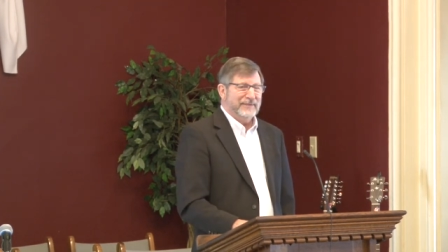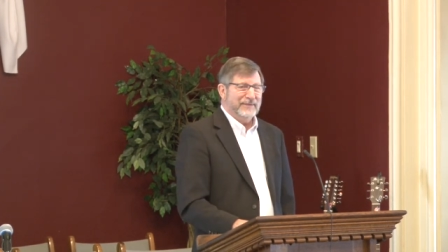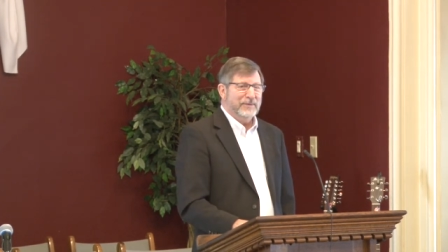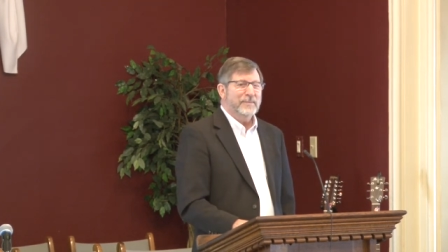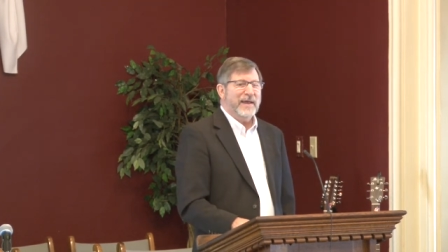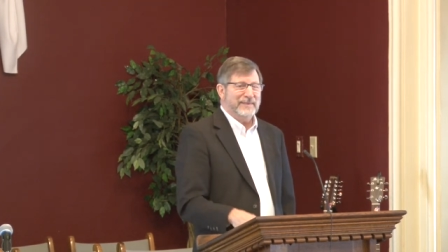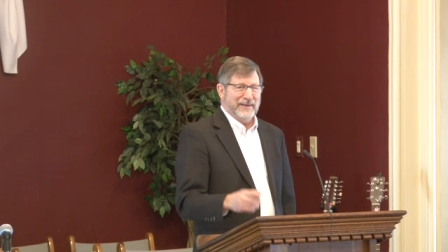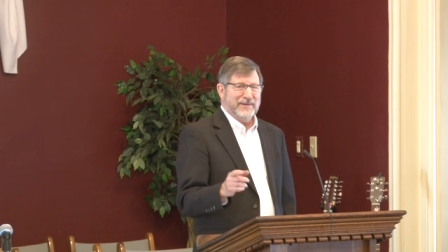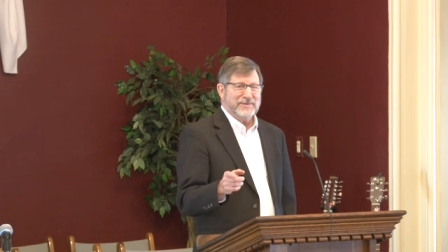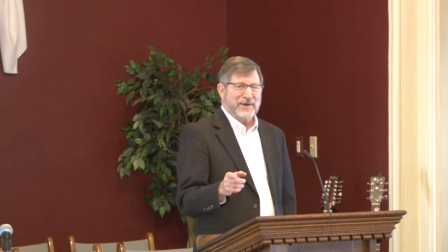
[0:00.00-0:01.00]
You may
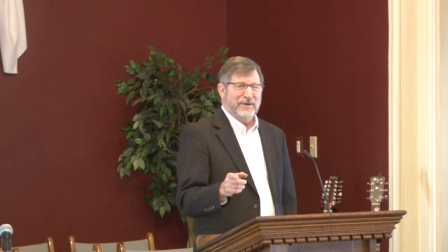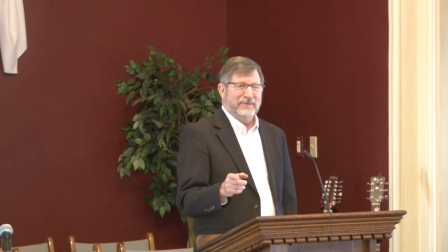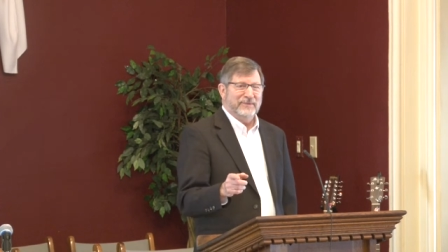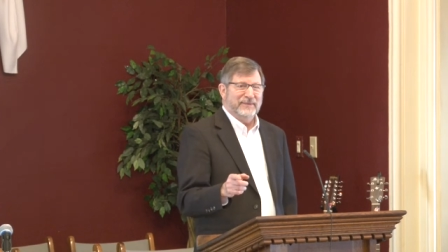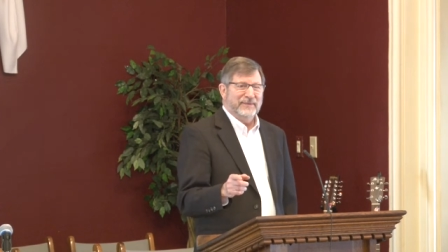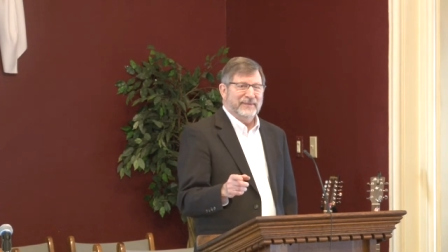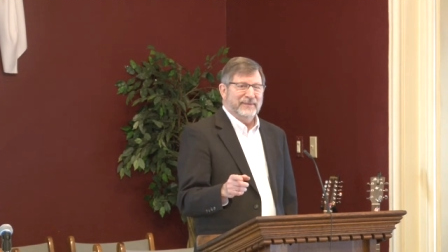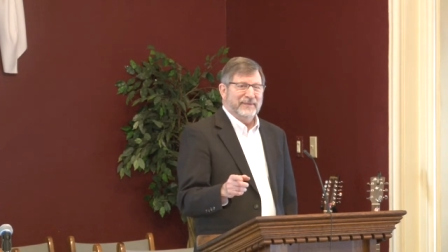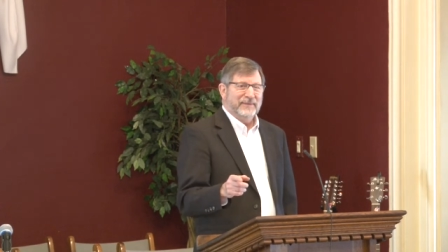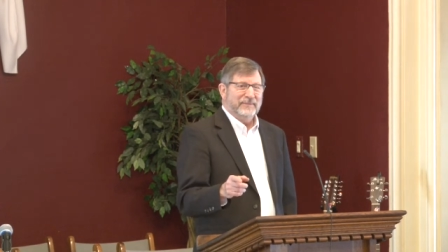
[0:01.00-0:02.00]
think so,
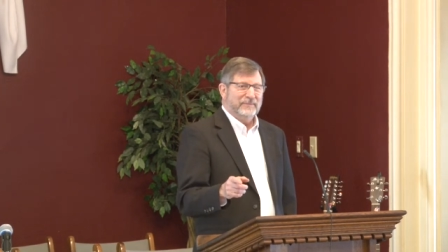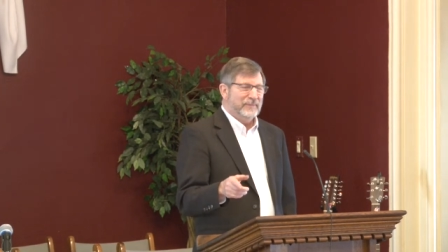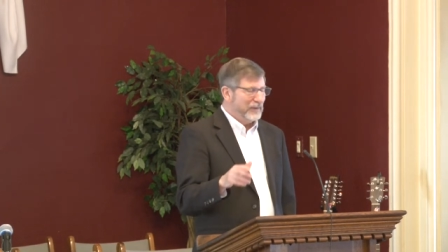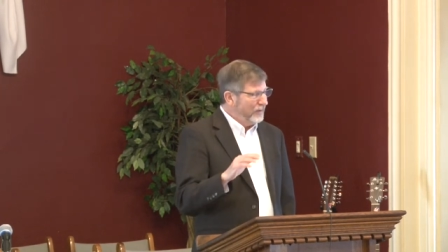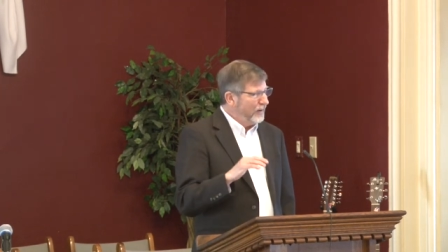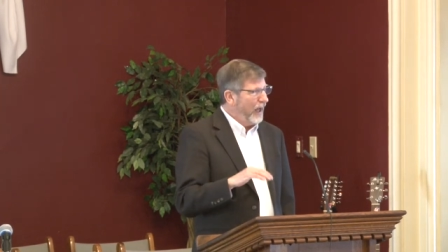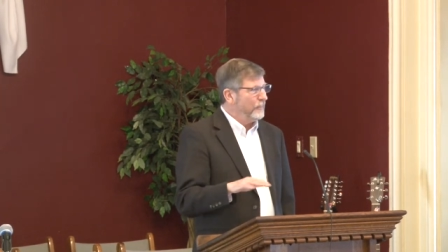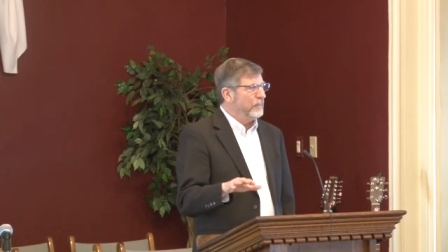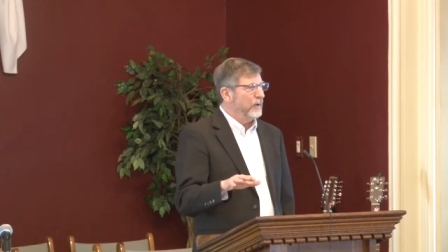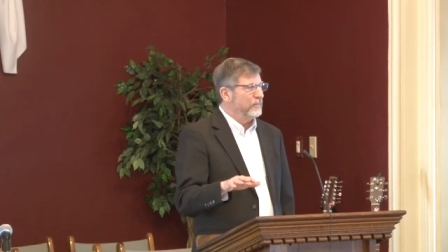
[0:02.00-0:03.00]
but they're
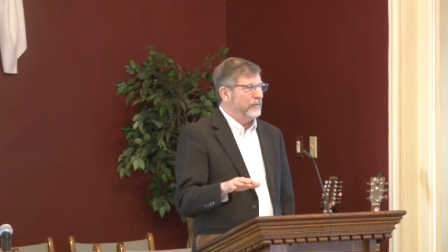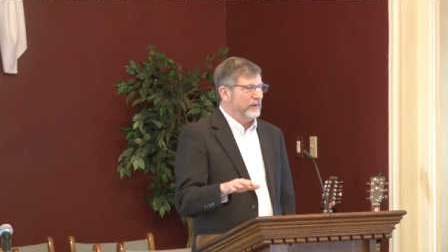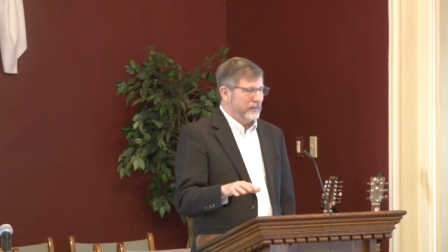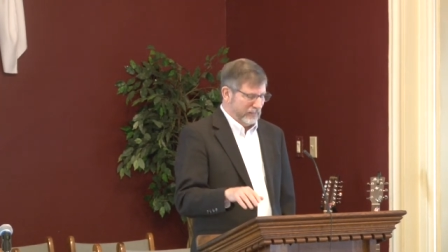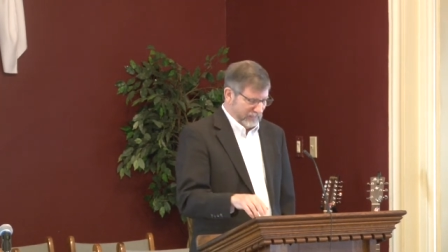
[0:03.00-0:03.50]
not perfect.